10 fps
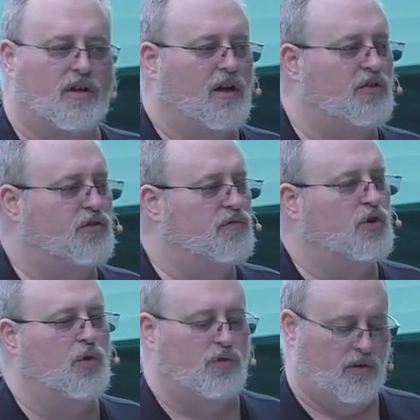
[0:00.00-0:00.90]
When you
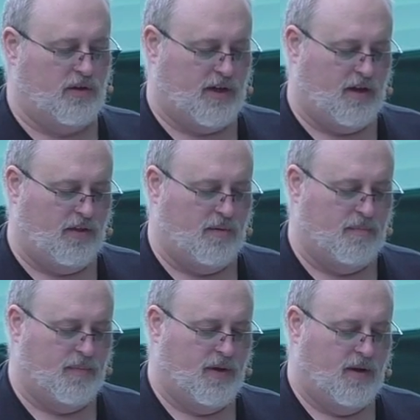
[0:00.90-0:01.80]
place your faith in
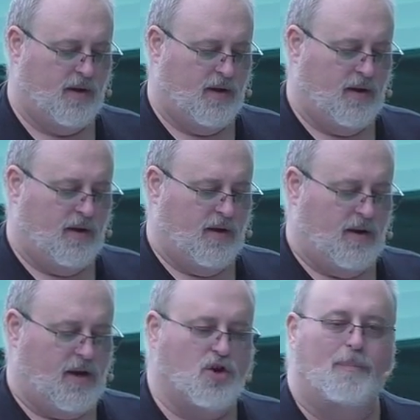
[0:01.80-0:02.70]
Jesus, that,
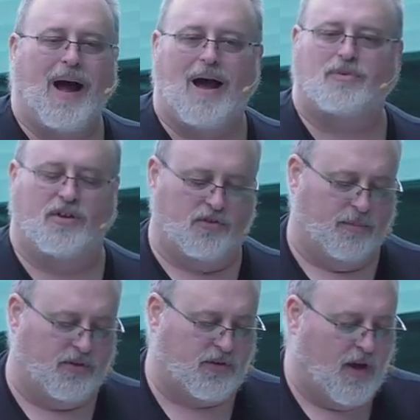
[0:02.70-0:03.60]
that decision, of course,
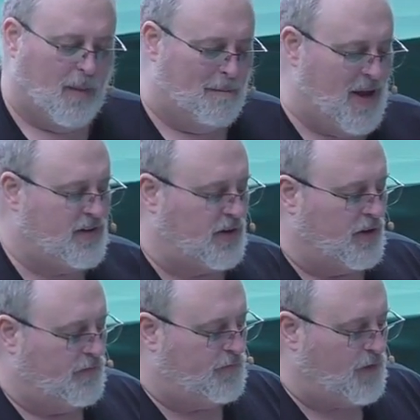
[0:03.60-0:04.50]
transforms you,
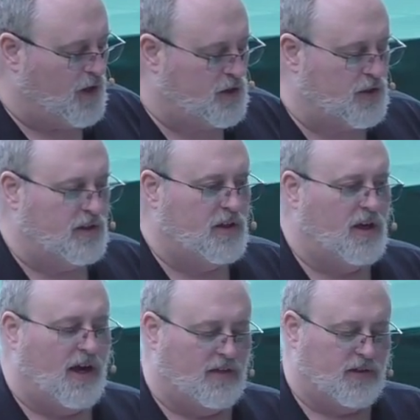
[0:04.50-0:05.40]

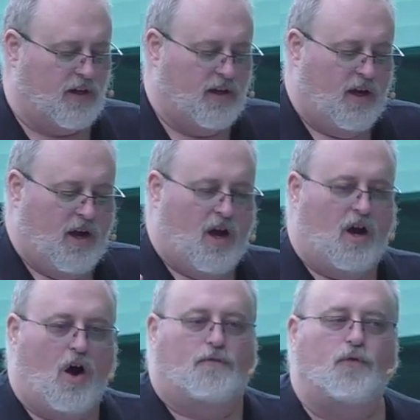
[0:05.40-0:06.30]
but that doesn't
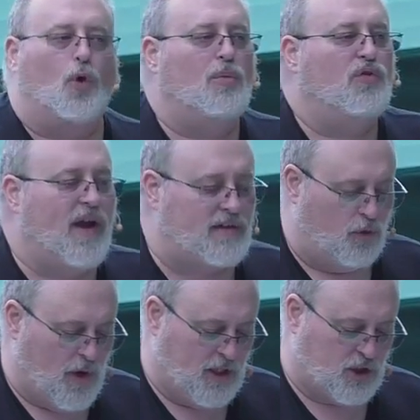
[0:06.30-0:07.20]
necessarily mean
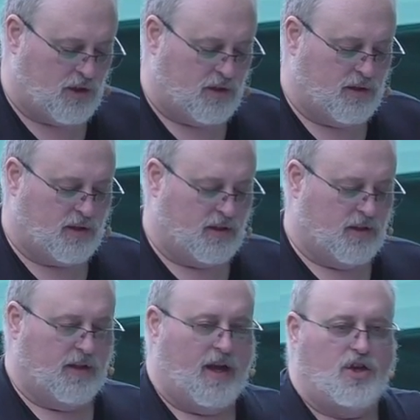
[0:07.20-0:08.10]
that those around
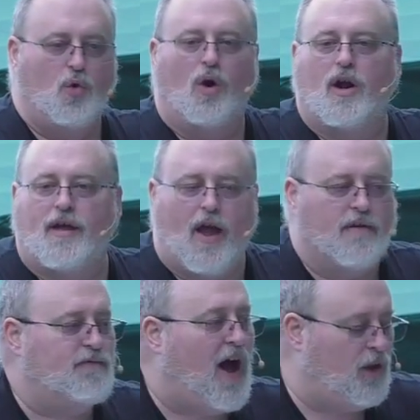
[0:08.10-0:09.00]
you know
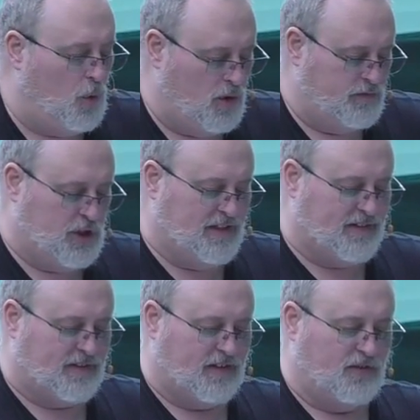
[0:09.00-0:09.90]
that you've made that
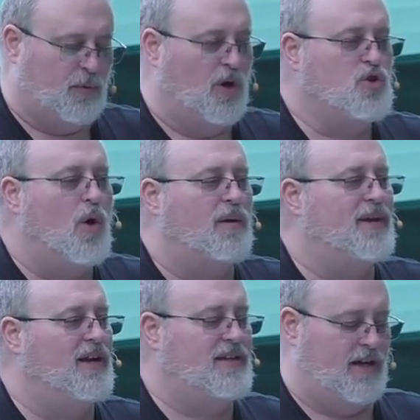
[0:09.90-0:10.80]
decision unless you've
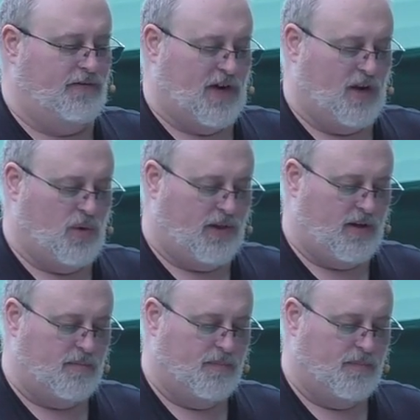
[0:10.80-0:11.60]
chosen to tell them.